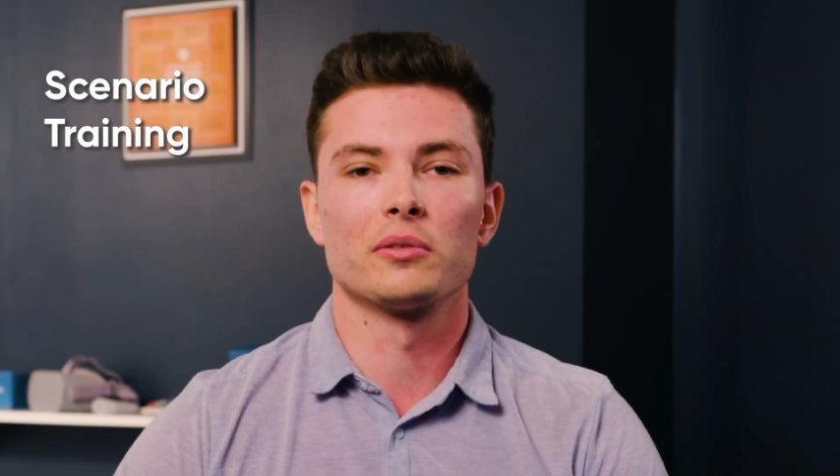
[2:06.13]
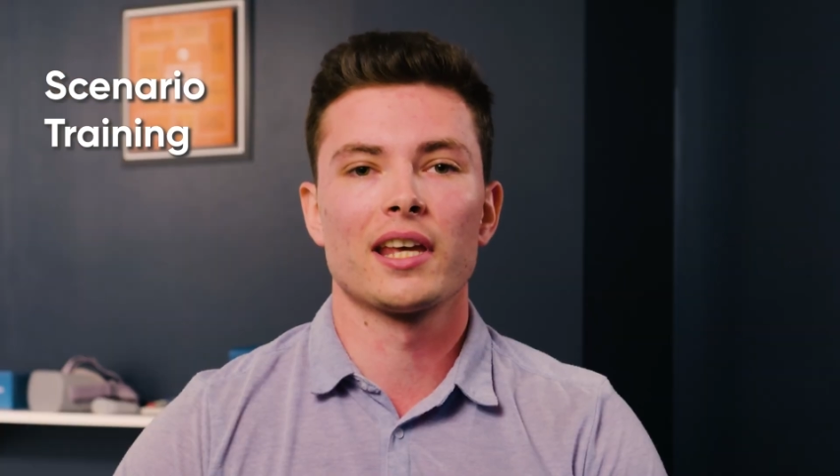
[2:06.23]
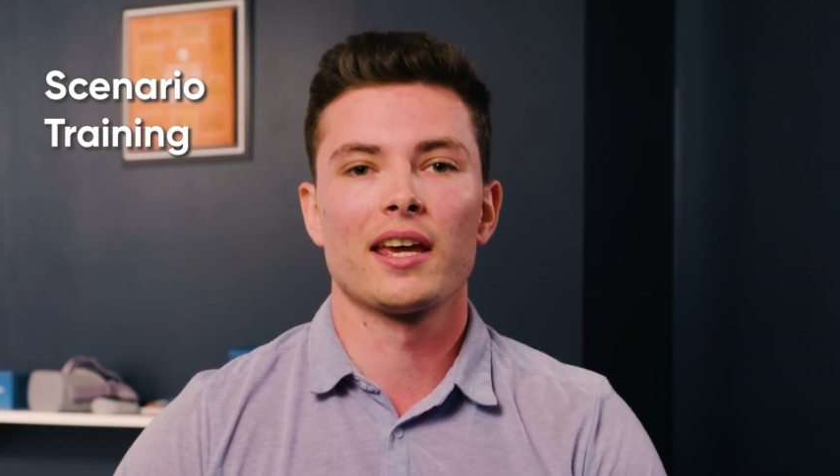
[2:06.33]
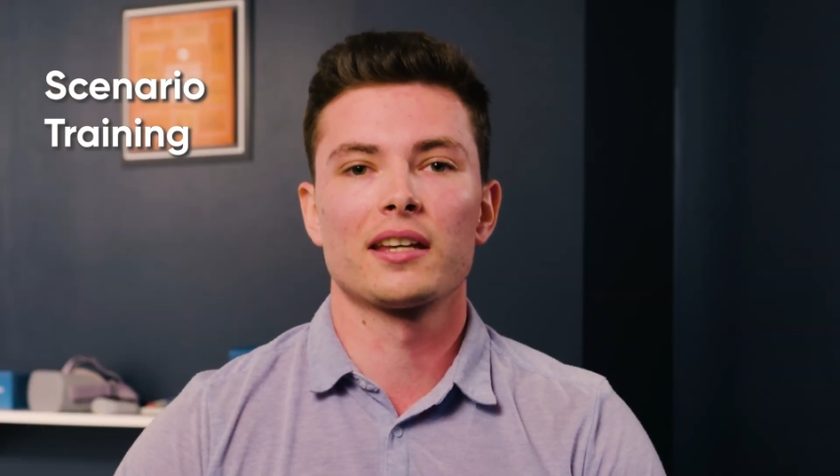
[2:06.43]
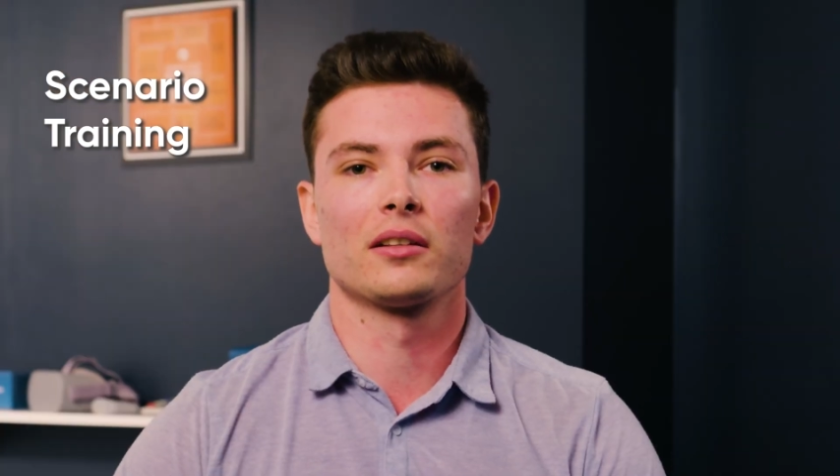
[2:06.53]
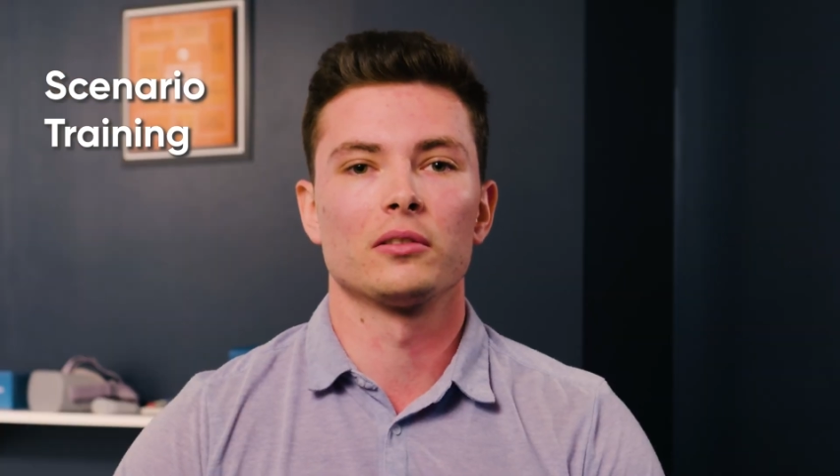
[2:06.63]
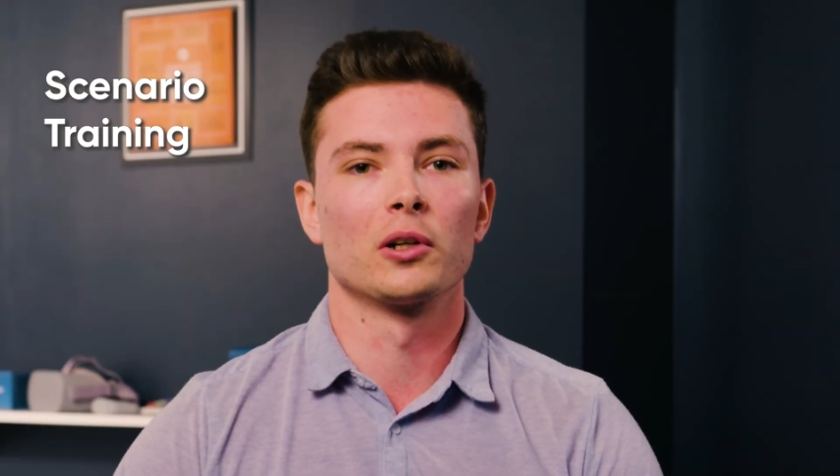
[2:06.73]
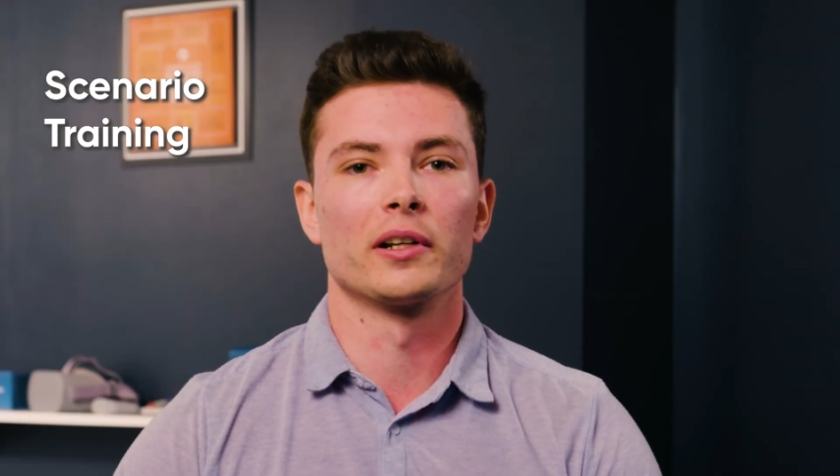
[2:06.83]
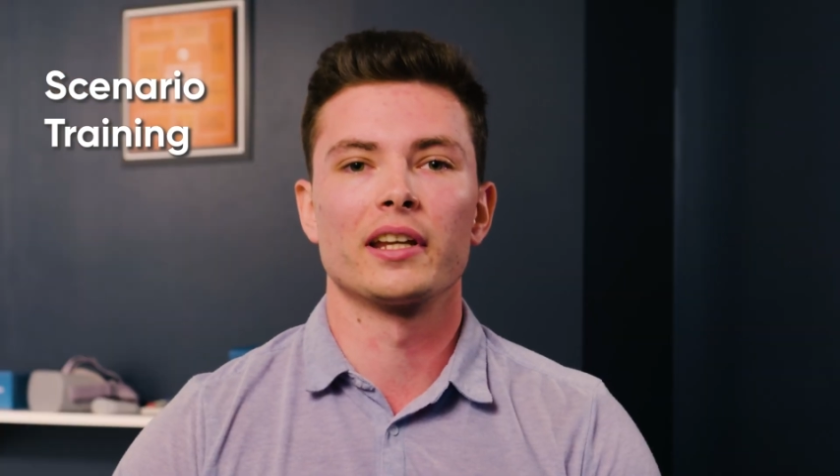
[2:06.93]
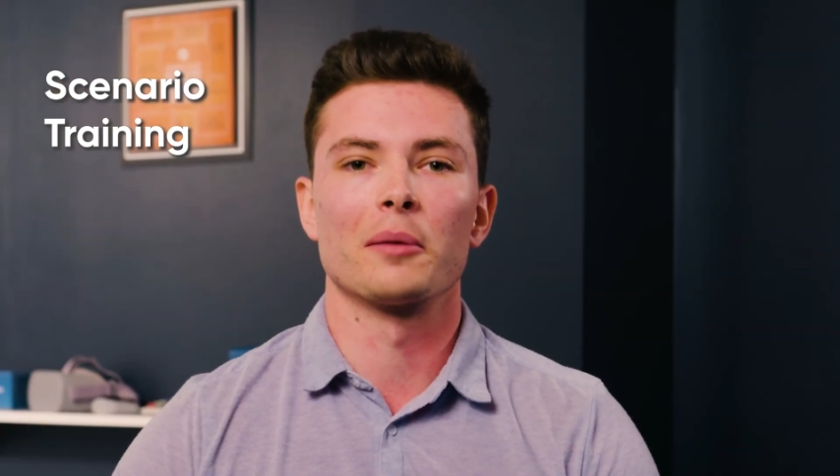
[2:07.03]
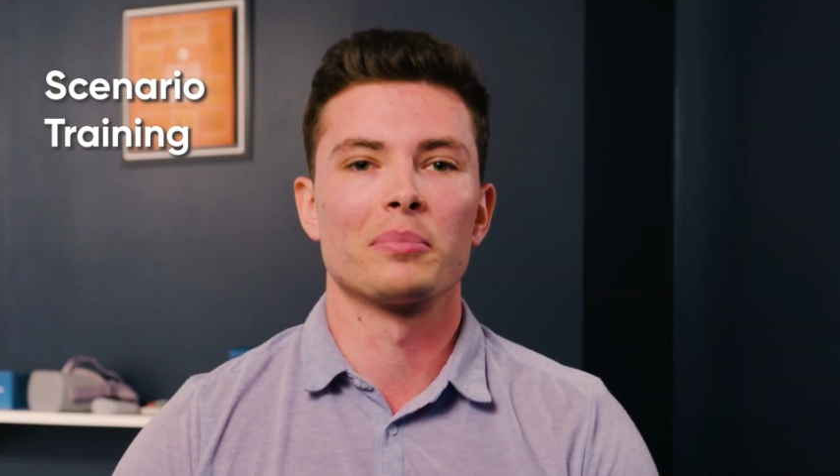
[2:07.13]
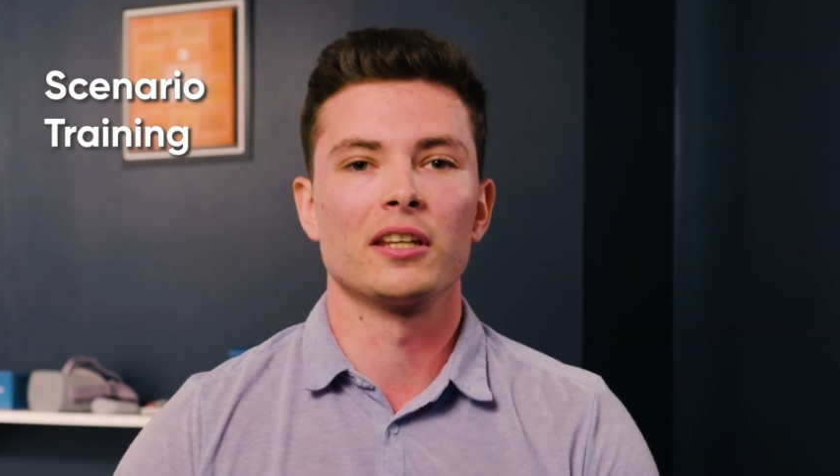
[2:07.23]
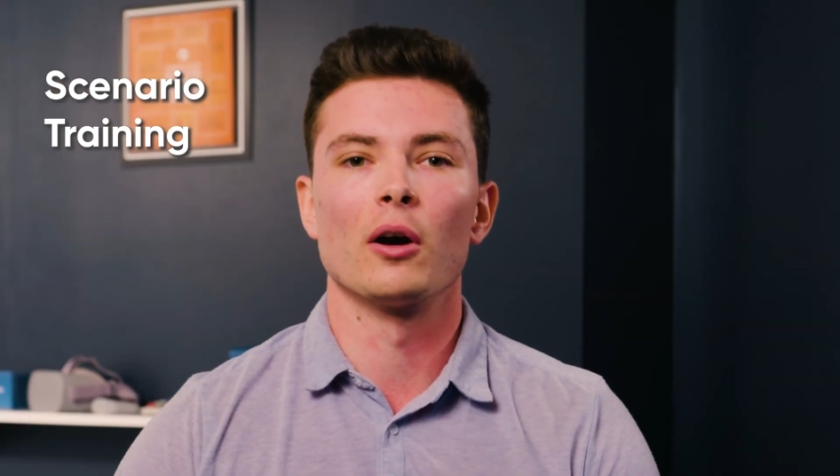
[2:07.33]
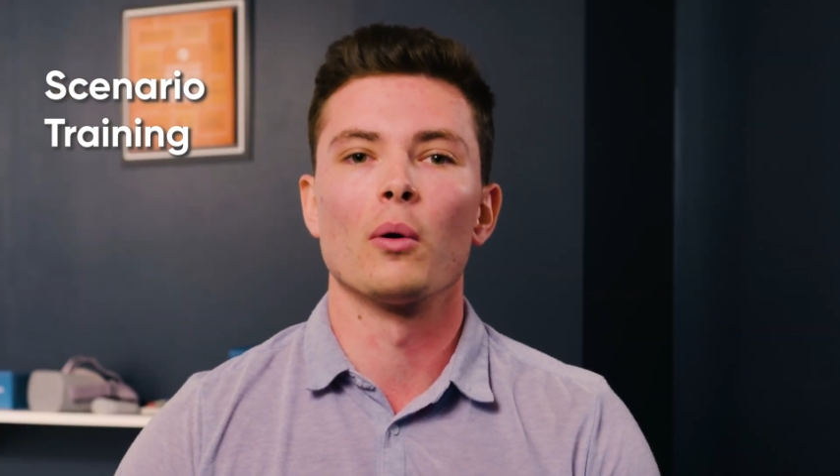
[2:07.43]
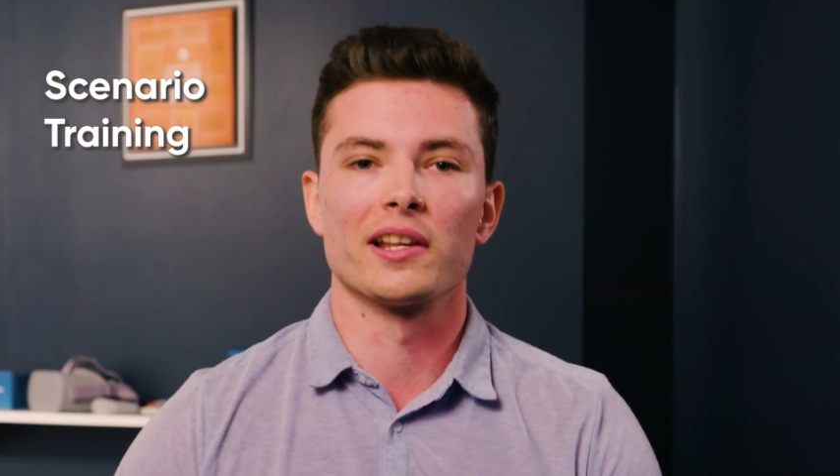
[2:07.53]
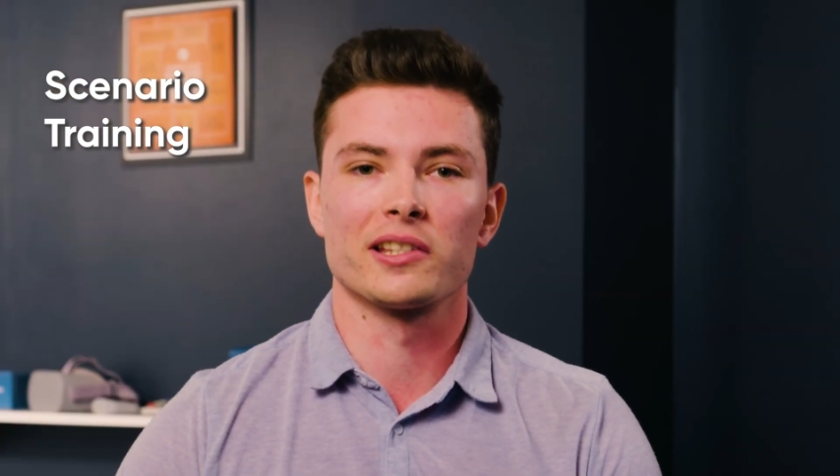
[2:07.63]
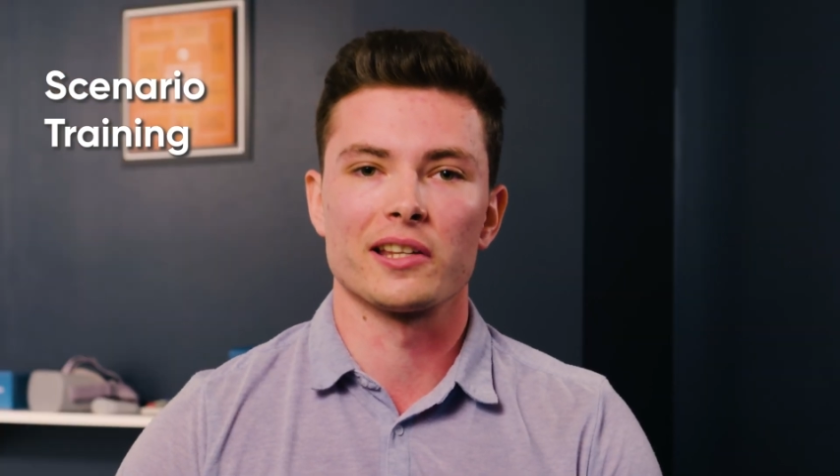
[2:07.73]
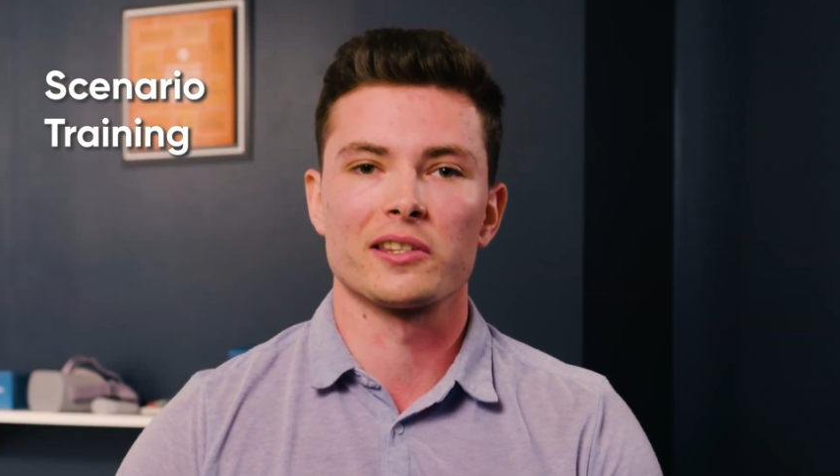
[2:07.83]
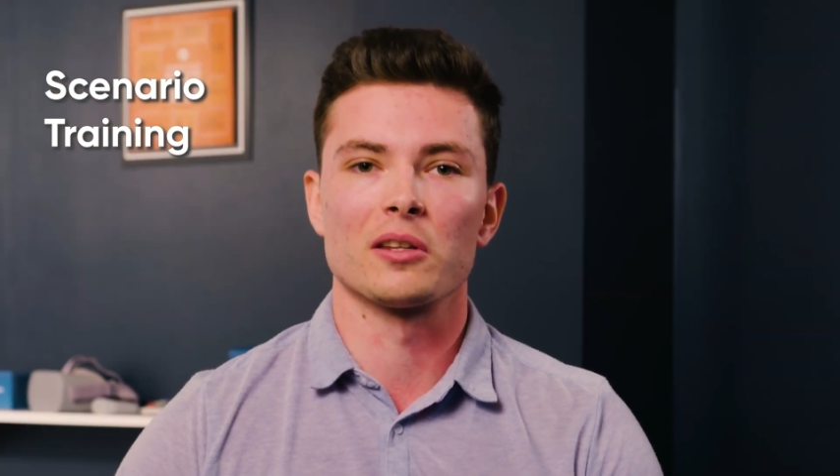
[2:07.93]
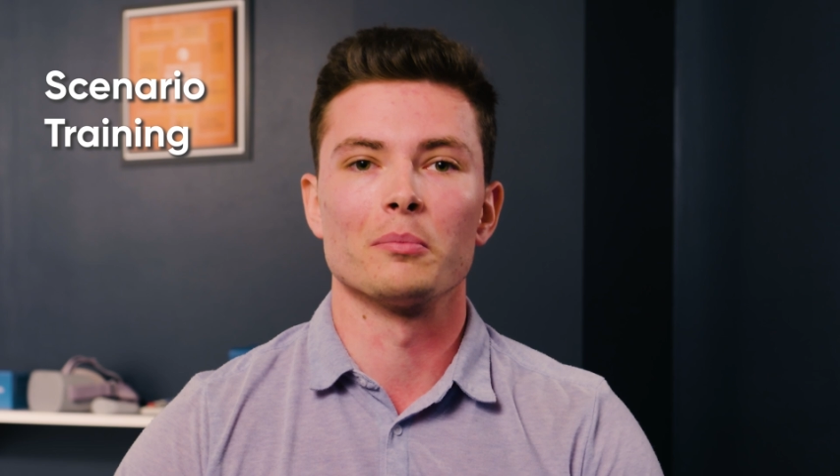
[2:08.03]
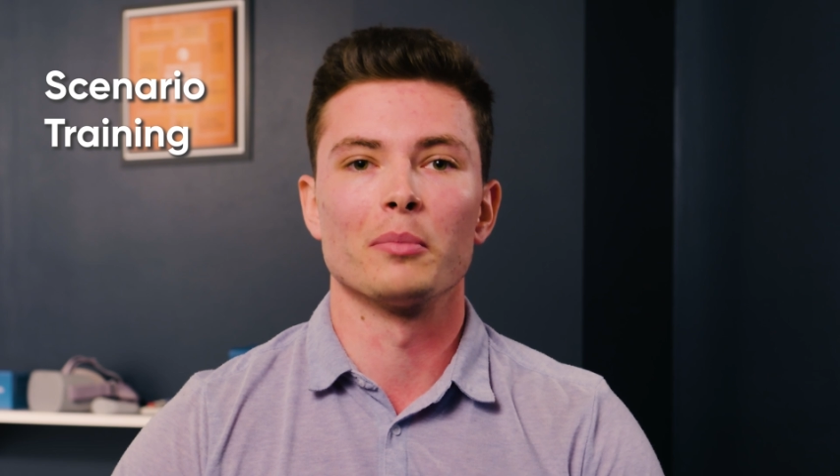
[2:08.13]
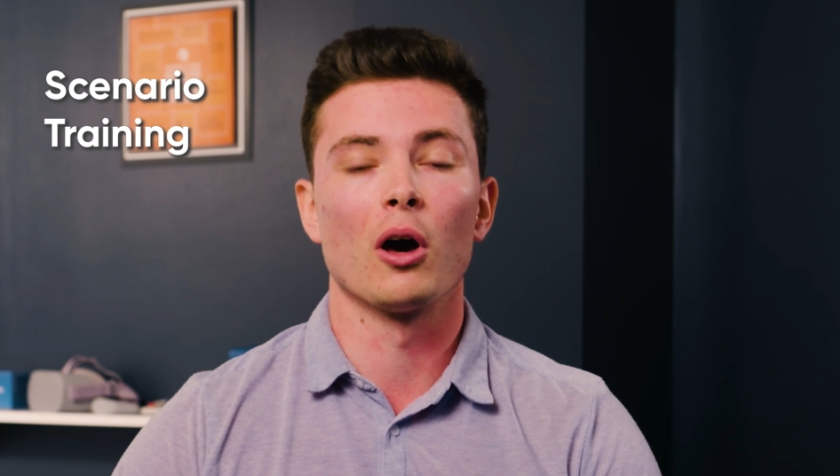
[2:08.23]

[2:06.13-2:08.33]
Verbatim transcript: So take learning a POS system,